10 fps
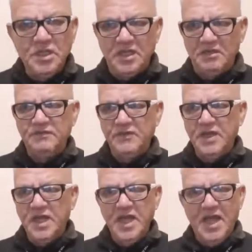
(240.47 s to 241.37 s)
have,
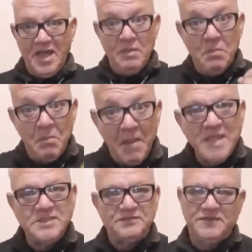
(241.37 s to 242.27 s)
and
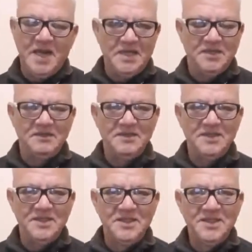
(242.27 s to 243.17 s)
might have done
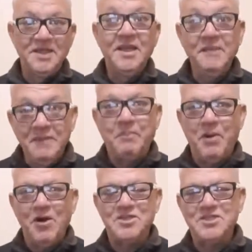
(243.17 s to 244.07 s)
in the
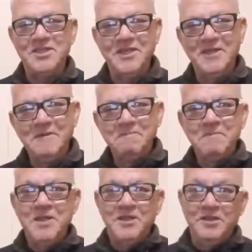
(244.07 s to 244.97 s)
past.
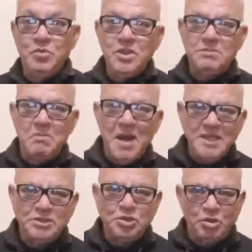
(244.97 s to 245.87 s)
The word
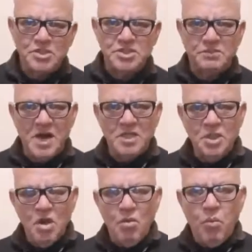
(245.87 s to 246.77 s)
might talks
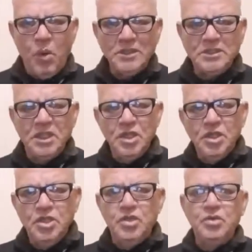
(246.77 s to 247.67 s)
about what
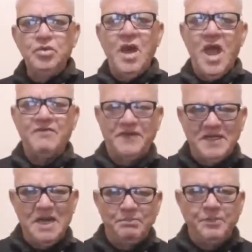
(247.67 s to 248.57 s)
you have
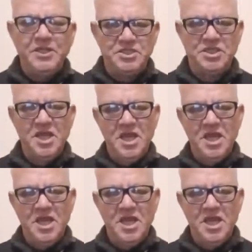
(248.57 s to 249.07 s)
accomplished.